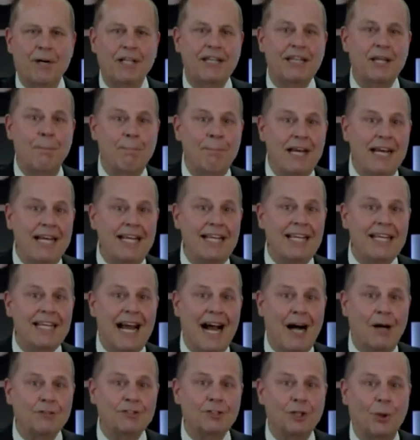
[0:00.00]
But the median
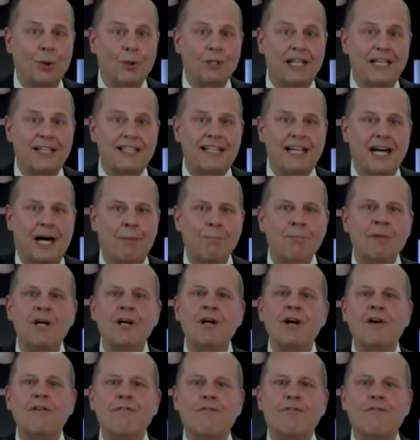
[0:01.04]
household income